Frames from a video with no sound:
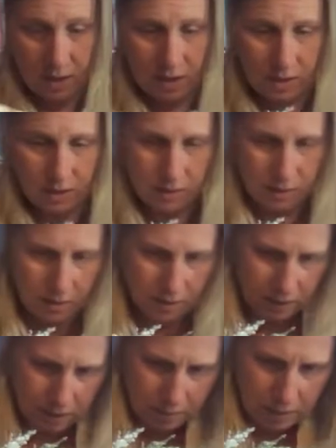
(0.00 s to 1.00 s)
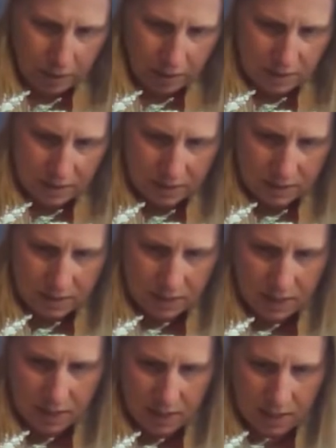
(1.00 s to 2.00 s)
the box
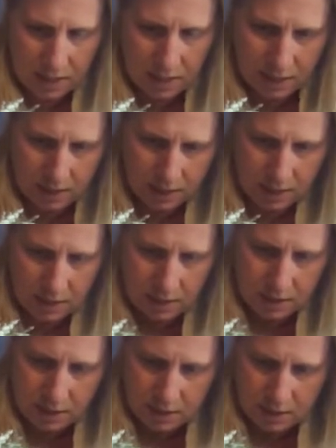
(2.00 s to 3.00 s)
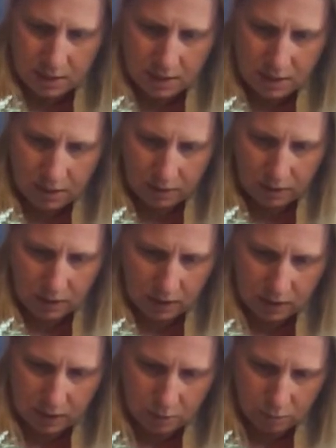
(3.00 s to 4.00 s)
inside. Definitely need at
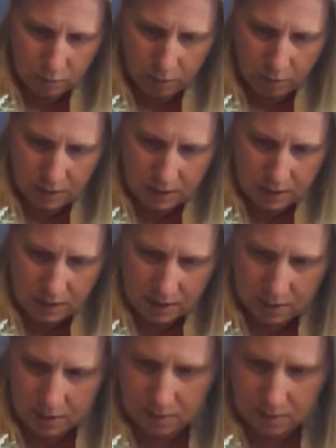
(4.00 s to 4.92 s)
least one more piece of that.